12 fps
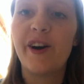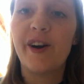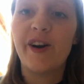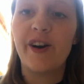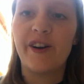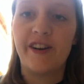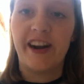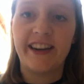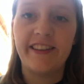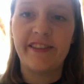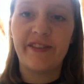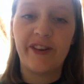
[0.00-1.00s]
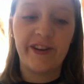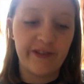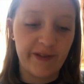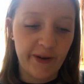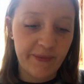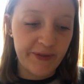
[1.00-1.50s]
Alright, so I
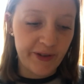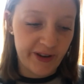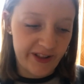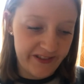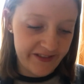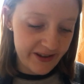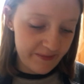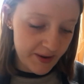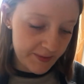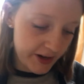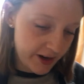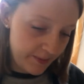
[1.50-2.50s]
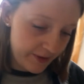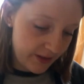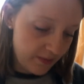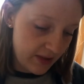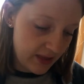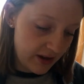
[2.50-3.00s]
formed all of them. I'm going to put
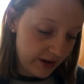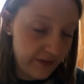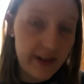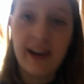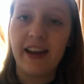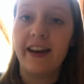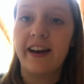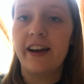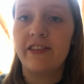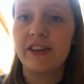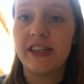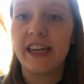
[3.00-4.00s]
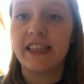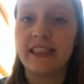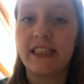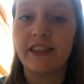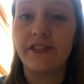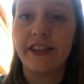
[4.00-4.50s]
them in the oven at
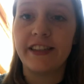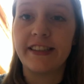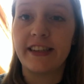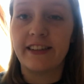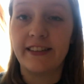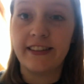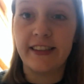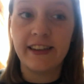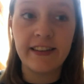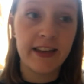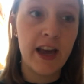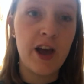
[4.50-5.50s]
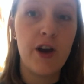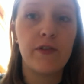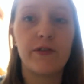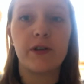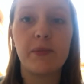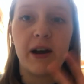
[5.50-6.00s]
190 degrees Celsius
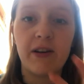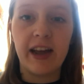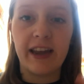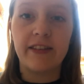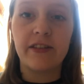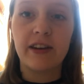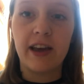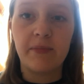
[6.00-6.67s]
for about 8 to 9